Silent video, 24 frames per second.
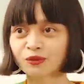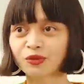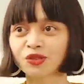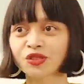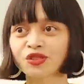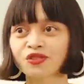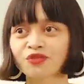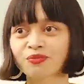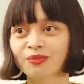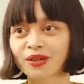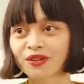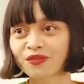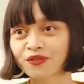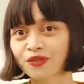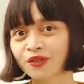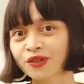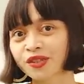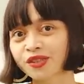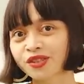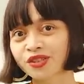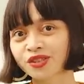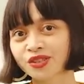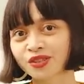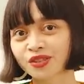Most of my
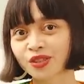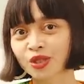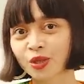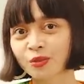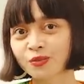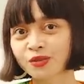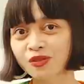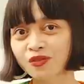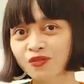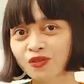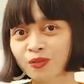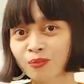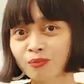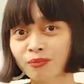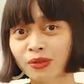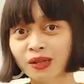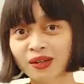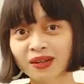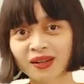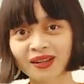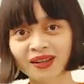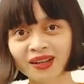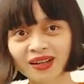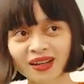furniture comes from
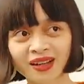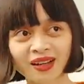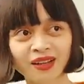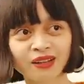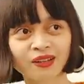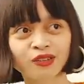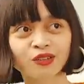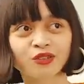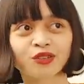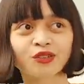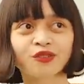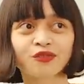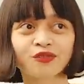Bangkal or